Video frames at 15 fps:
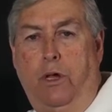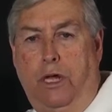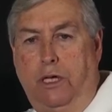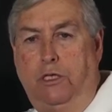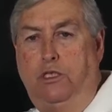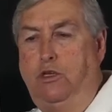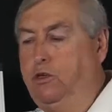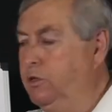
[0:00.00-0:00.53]
that
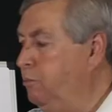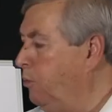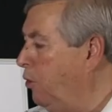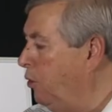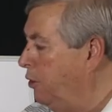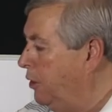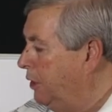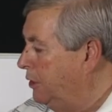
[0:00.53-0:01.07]
can shoot the
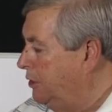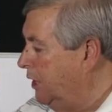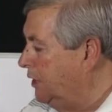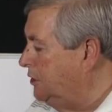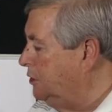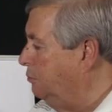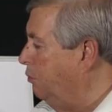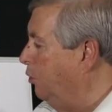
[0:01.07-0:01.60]
ball,
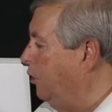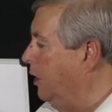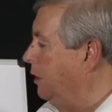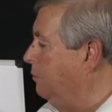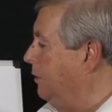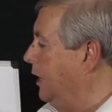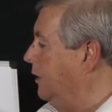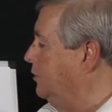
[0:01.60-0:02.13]
takes the ball out
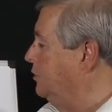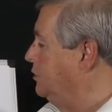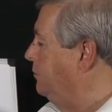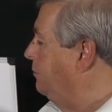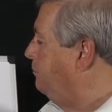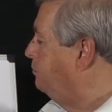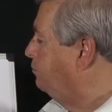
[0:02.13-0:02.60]
of bounds.